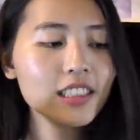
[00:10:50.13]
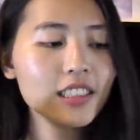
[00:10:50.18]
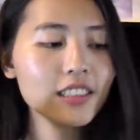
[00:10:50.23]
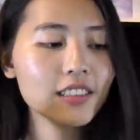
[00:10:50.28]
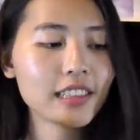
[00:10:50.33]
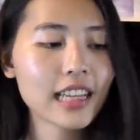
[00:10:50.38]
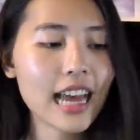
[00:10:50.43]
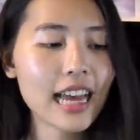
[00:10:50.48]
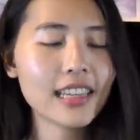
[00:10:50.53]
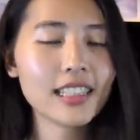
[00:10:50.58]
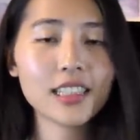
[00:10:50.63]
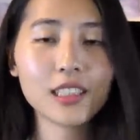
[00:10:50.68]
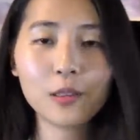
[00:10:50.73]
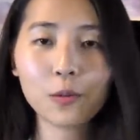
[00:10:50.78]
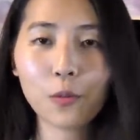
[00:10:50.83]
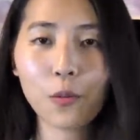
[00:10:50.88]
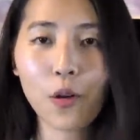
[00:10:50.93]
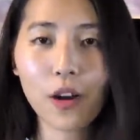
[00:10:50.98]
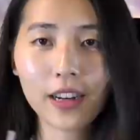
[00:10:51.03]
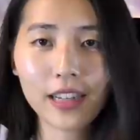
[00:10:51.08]
So that
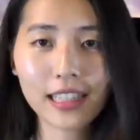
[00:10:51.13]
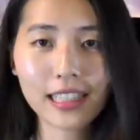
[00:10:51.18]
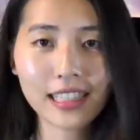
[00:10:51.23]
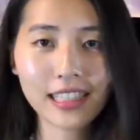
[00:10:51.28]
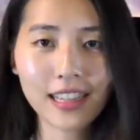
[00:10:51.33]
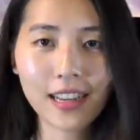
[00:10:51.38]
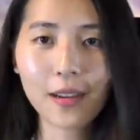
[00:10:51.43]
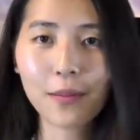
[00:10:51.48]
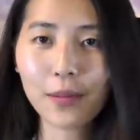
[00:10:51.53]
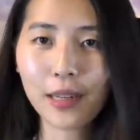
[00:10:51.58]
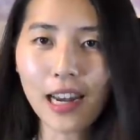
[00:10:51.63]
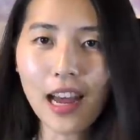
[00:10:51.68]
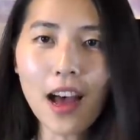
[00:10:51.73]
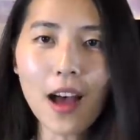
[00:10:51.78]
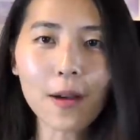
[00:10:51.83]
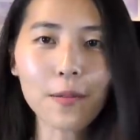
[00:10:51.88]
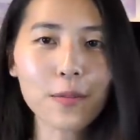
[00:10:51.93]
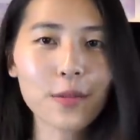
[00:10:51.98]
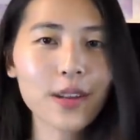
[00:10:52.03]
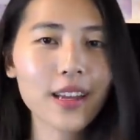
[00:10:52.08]
is what is coming
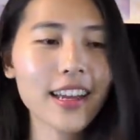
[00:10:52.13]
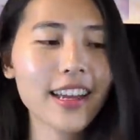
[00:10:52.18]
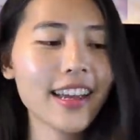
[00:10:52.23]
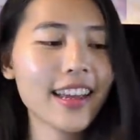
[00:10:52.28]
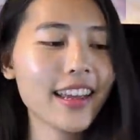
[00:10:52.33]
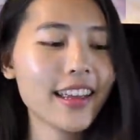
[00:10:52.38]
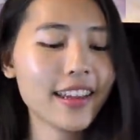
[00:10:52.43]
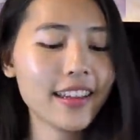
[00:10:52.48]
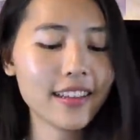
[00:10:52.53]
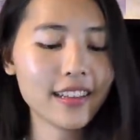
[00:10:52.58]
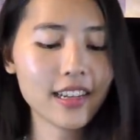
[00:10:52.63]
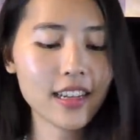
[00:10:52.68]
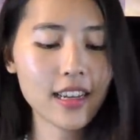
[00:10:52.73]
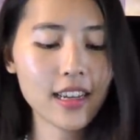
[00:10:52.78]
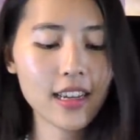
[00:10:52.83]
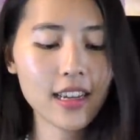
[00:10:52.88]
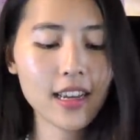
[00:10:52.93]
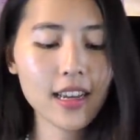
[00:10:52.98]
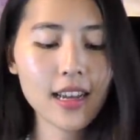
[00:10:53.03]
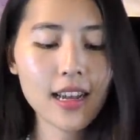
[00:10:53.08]
up, and
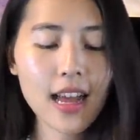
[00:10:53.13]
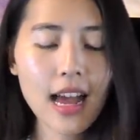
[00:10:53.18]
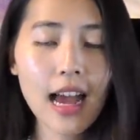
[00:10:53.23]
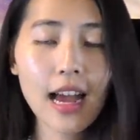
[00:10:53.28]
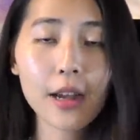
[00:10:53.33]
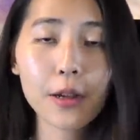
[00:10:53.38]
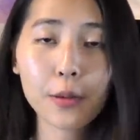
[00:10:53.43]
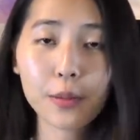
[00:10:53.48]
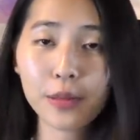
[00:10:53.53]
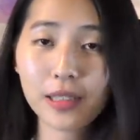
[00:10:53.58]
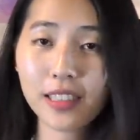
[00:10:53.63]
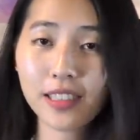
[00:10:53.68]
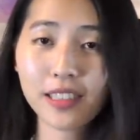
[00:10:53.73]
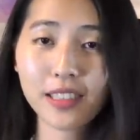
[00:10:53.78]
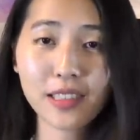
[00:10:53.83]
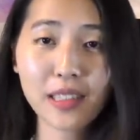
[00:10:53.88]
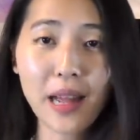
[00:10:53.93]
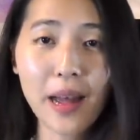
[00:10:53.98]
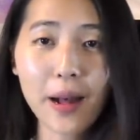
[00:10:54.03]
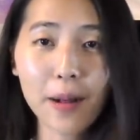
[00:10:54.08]
I hope this
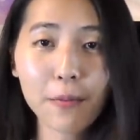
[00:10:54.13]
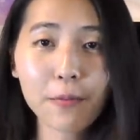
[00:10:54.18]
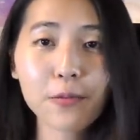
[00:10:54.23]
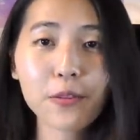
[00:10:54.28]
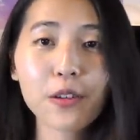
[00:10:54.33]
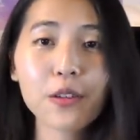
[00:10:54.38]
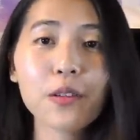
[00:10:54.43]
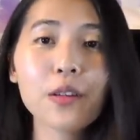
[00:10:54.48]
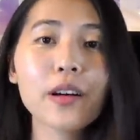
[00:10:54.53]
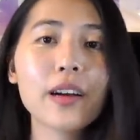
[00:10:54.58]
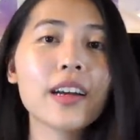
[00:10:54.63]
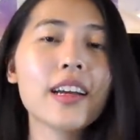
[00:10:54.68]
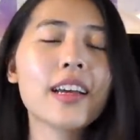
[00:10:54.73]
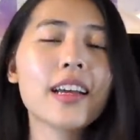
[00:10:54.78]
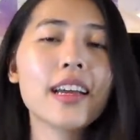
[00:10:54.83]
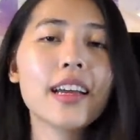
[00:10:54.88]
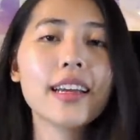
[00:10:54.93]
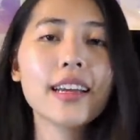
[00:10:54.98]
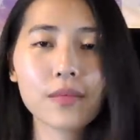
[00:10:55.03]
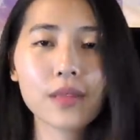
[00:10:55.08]
is helpful.
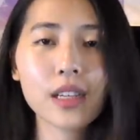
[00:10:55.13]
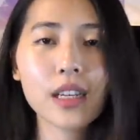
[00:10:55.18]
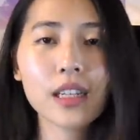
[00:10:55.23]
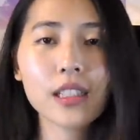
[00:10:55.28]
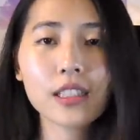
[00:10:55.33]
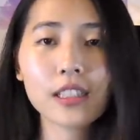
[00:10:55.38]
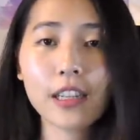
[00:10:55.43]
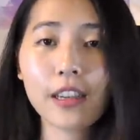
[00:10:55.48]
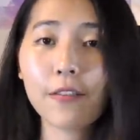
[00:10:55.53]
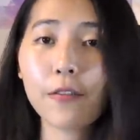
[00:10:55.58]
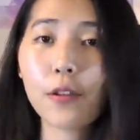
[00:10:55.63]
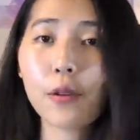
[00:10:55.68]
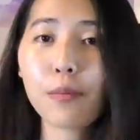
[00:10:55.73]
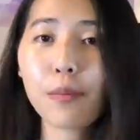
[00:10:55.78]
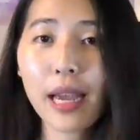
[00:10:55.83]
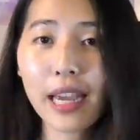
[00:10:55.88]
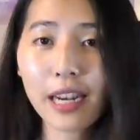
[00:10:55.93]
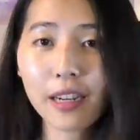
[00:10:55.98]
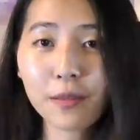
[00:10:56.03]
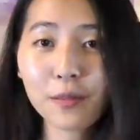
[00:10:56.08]
So if you
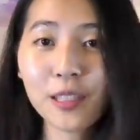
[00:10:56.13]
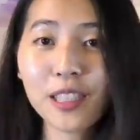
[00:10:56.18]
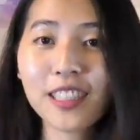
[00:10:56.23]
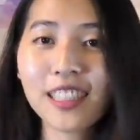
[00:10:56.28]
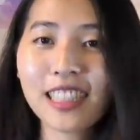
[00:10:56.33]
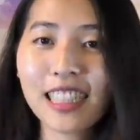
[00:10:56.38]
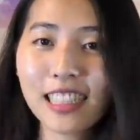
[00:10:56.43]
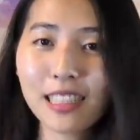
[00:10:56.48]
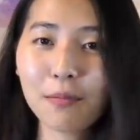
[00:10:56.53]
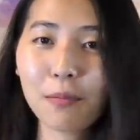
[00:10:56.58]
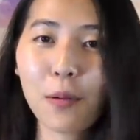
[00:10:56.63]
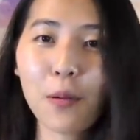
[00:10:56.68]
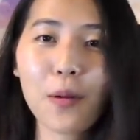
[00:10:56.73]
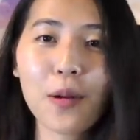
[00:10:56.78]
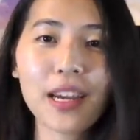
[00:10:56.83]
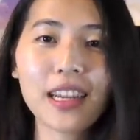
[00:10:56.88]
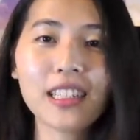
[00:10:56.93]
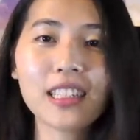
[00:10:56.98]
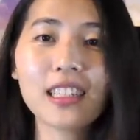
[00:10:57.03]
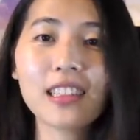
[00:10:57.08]
made up to this
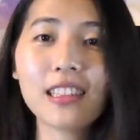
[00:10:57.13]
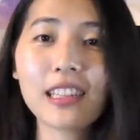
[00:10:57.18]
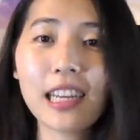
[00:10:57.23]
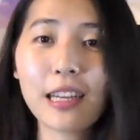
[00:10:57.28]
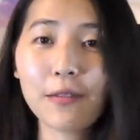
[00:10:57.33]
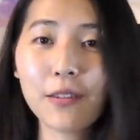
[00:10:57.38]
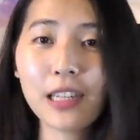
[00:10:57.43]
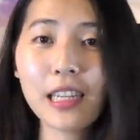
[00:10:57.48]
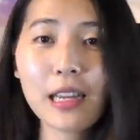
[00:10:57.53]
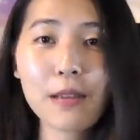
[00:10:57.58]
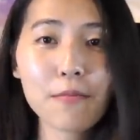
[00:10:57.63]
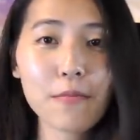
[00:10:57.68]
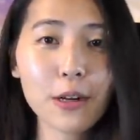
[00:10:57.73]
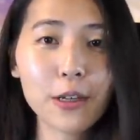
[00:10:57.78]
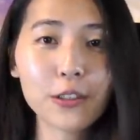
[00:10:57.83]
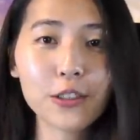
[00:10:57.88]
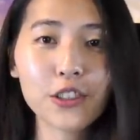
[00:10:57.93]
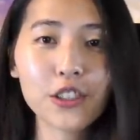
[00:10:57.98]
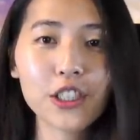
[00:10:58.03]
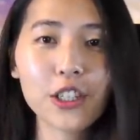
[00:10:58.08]
point, leave an
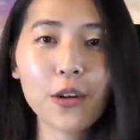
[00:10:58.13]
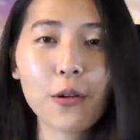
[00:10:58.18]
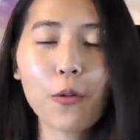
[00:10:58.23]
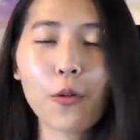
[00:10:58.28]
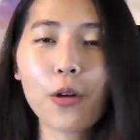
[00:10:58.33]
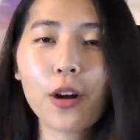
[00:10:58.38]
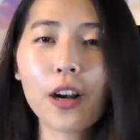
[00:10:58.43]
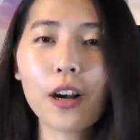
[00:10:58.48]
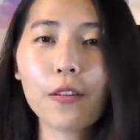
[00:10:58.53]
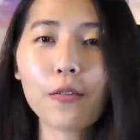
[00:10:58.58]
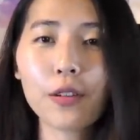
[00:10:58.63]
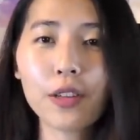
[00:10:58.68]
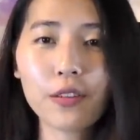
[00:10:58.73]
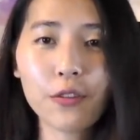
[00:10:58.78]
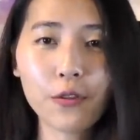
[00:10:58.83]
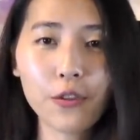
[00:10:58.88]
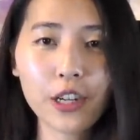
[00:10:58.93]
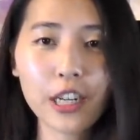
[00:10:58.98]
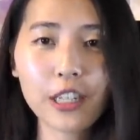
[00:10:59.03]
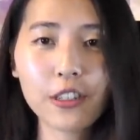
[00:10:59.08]
emoji or feel
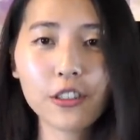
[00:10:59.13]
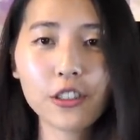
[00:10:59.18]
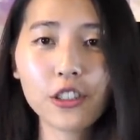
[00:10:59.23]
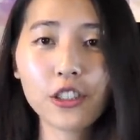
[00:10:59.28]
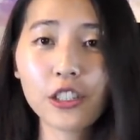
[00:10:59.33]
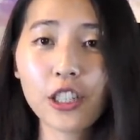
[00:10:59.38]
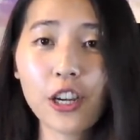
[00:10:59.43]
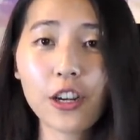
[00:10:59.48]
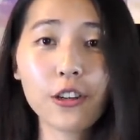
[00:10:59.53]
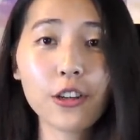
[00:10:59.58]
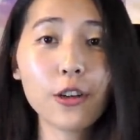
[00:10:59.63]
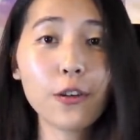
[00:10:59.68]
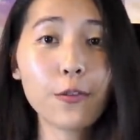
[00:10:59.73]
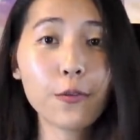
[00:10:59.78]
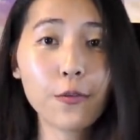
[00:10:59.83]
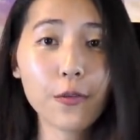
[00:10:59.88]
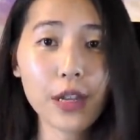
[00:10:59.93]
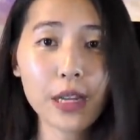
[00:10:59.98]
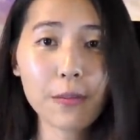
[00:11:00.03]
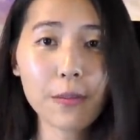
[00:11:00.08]
free to share your
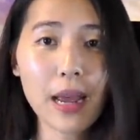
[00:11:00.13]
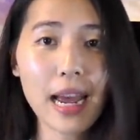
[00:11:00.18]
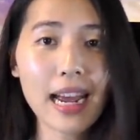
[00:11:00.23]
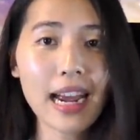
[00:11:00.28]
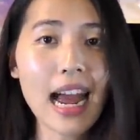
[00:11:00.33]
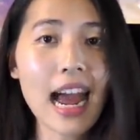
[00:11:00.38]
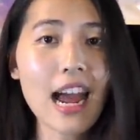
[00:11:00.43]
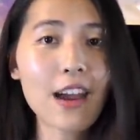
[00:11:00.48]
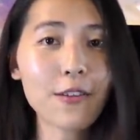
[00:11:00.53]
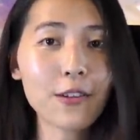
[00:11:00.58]
feedback. I